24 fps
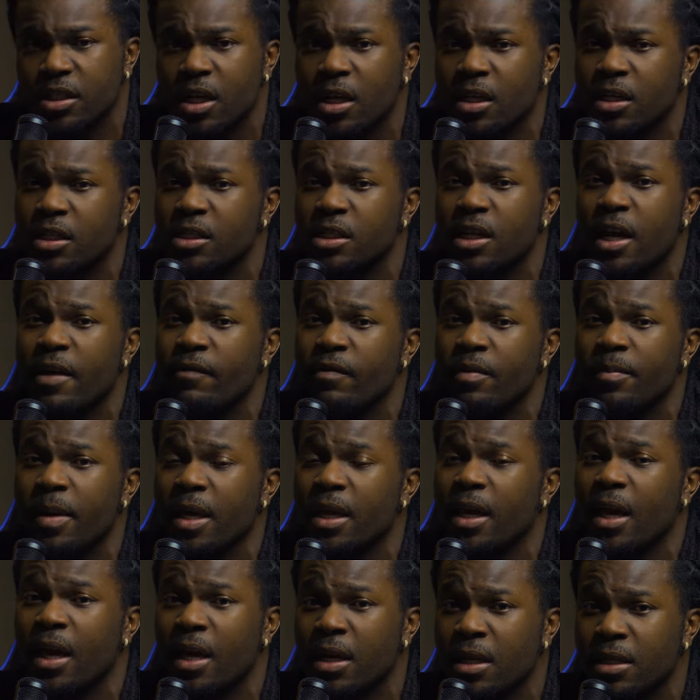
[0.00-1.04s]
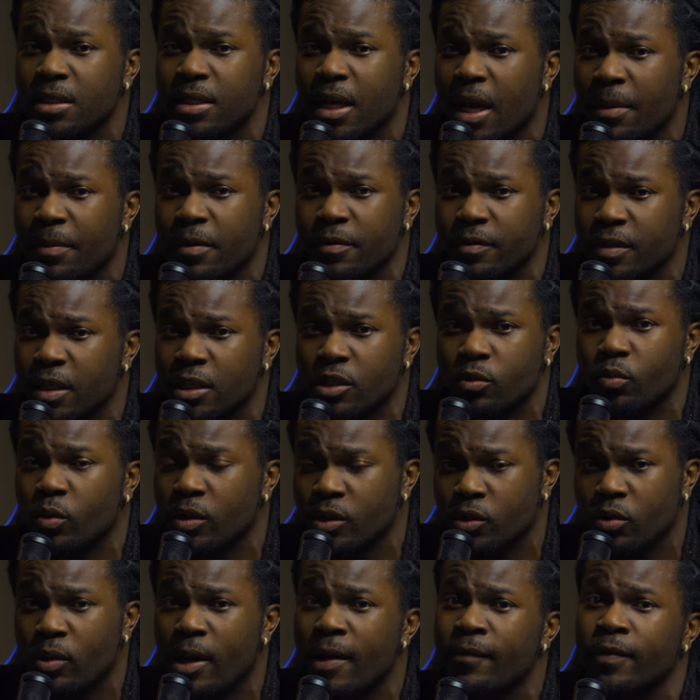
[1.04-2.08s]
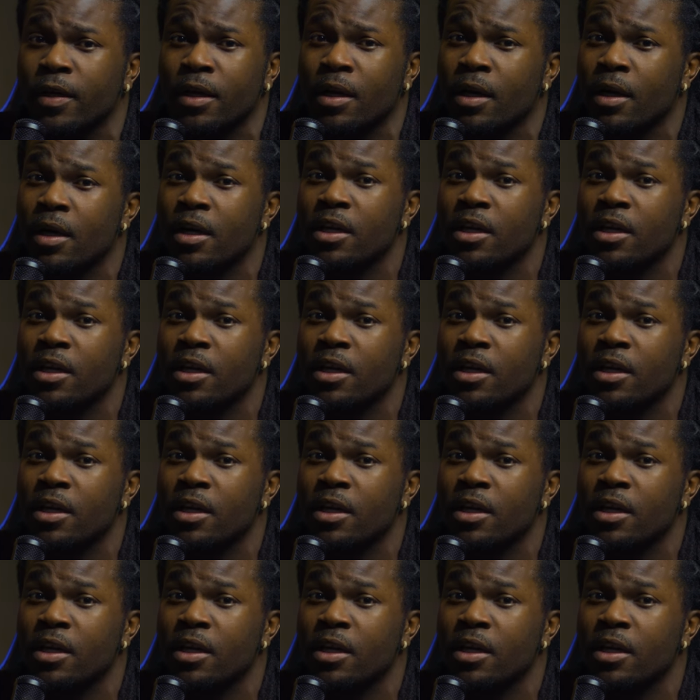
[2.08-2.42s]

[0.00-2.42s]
saying does not even make any type of sense whatsoever.